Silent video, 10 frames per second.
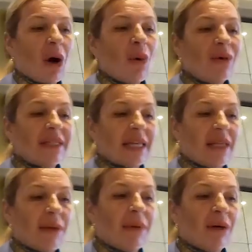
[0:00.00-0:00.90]
always
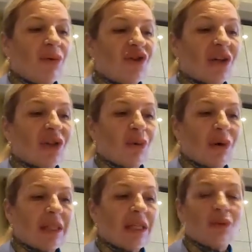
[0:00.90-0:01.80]
edible, which are
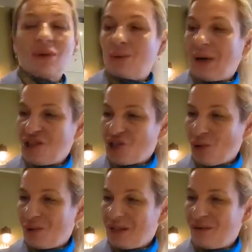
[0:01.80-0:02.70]
decorated with white
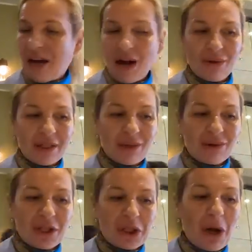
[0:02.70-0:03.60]
chocolate flowers
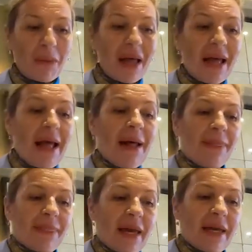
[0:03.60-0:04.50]
on the top.
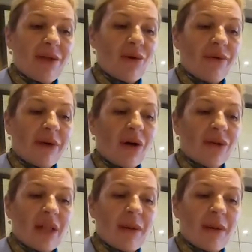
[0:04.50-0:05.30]
Then you've got